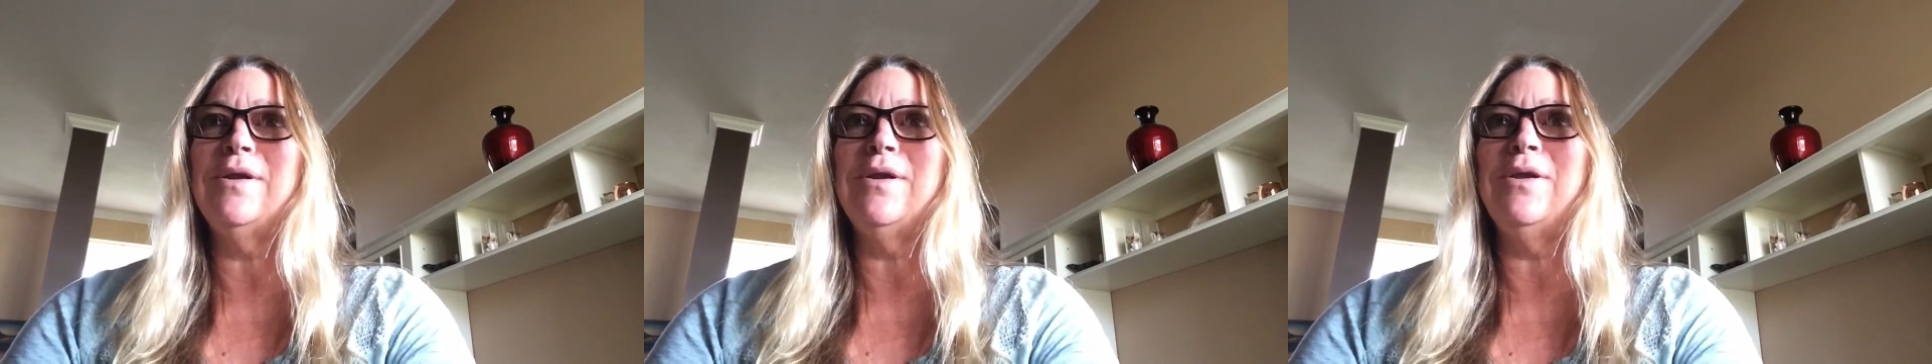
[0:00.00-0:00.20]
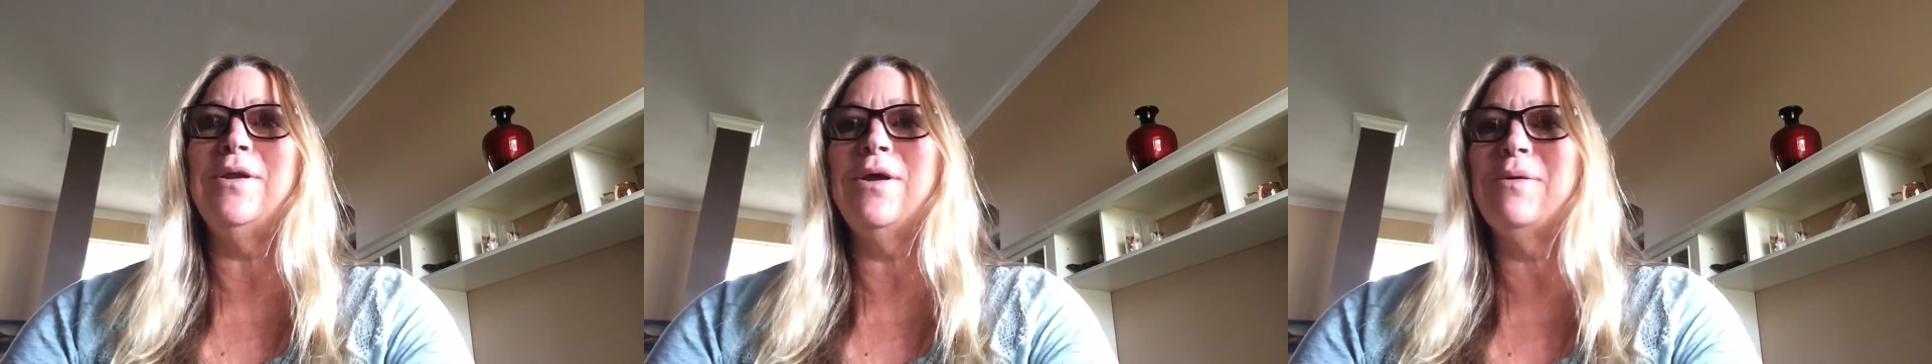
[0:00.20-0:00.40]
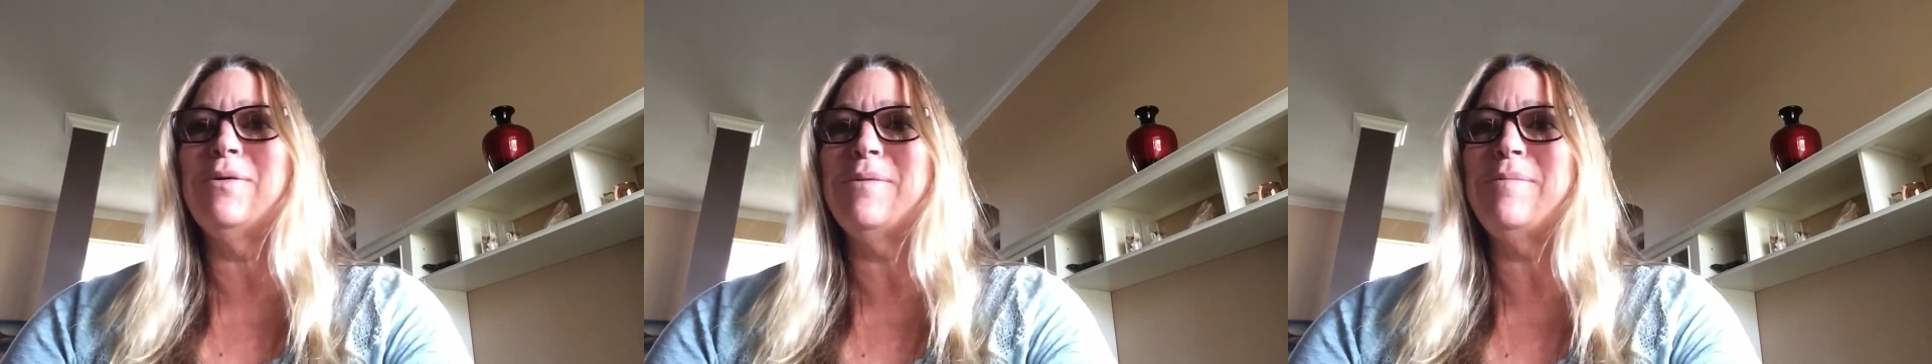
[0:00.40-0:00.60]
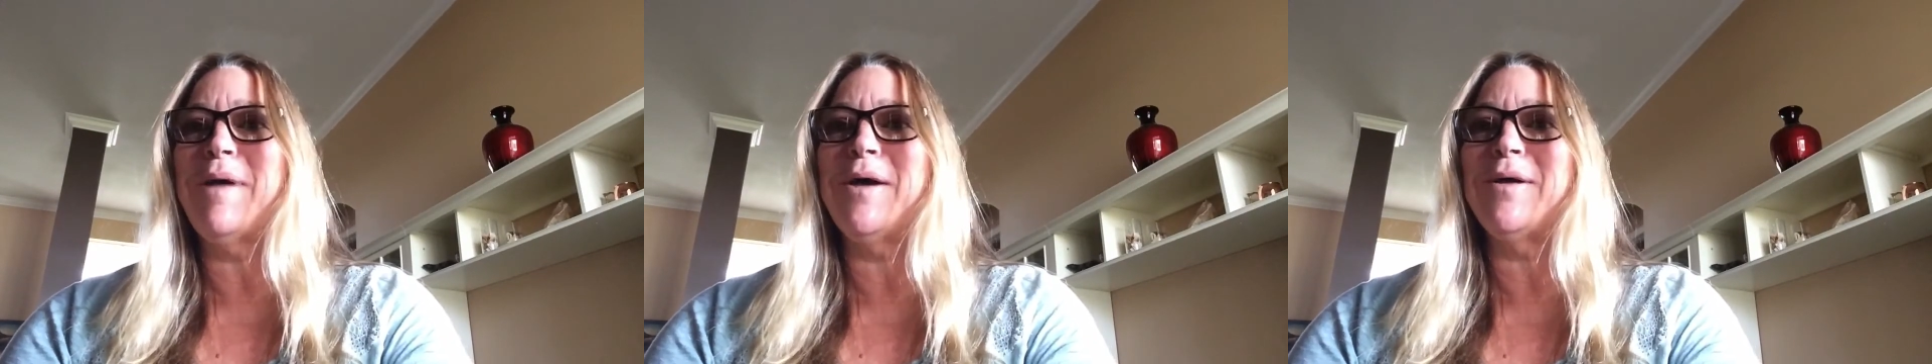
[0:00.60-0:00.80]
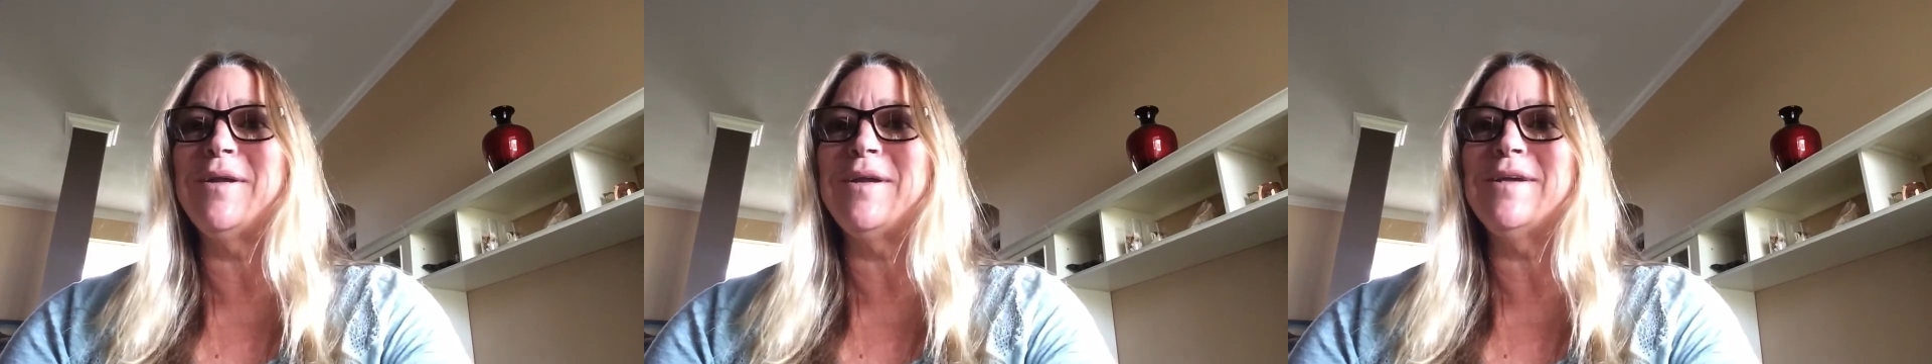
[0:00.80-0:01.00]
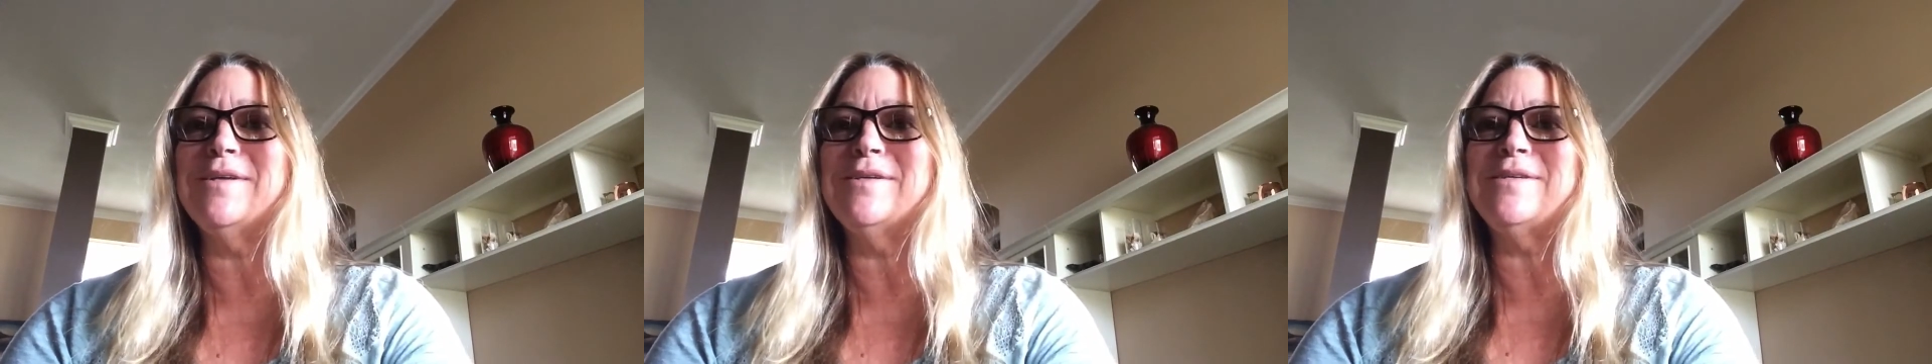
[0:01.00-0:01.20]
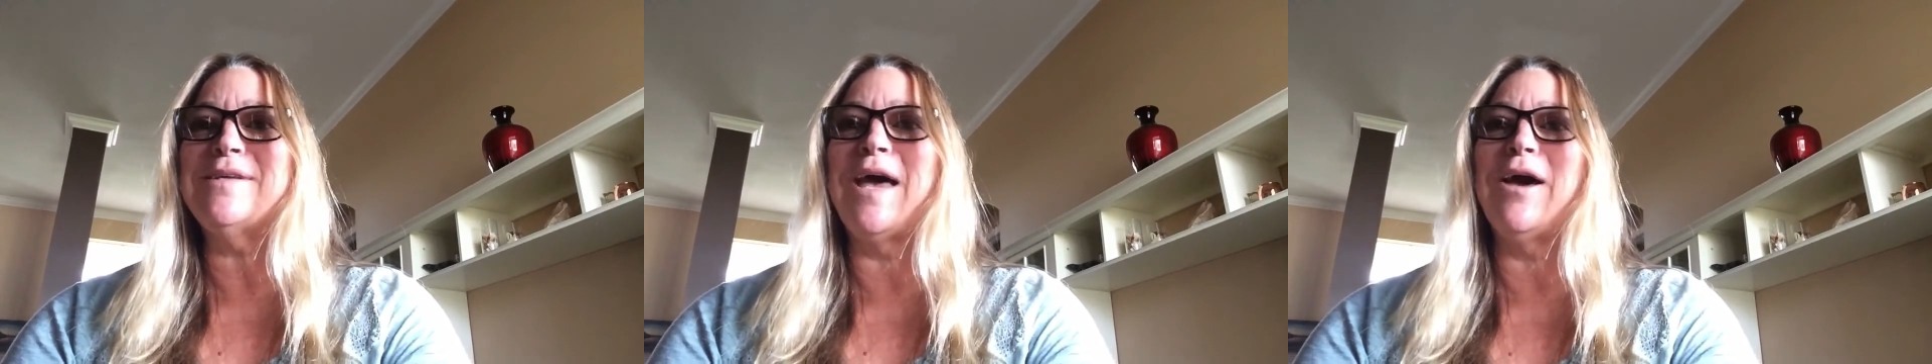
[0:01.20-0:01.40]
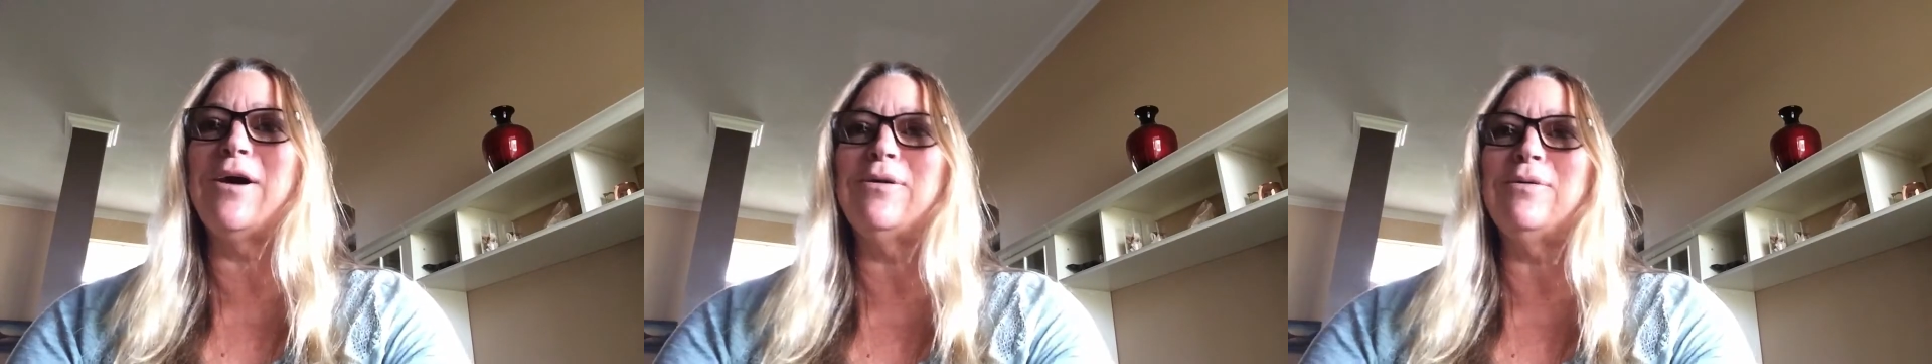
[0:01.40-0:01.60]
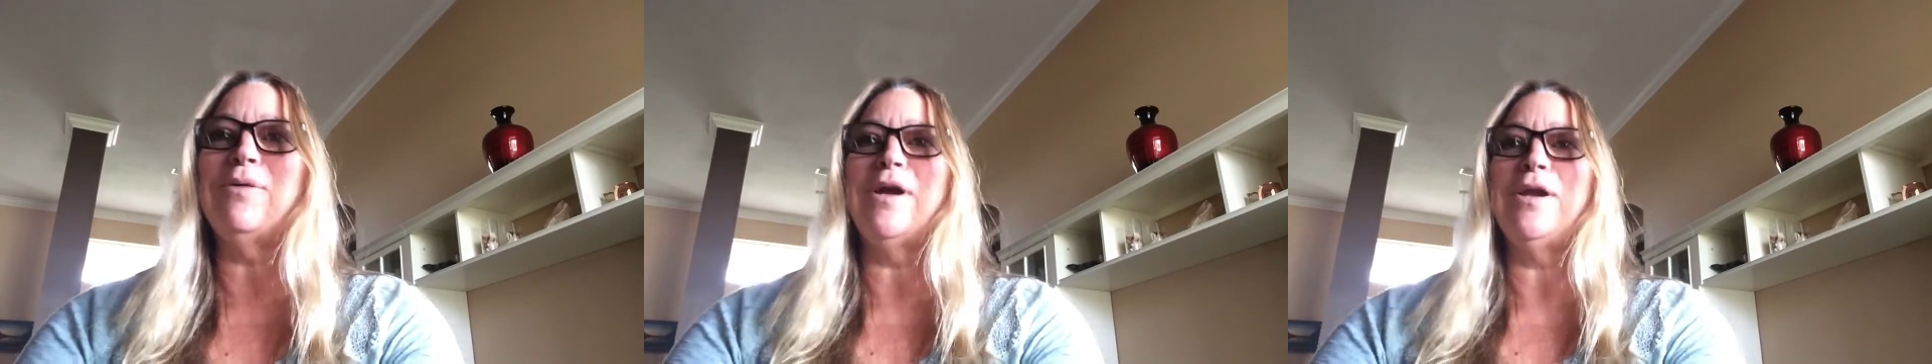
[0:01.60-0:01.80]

know about is how do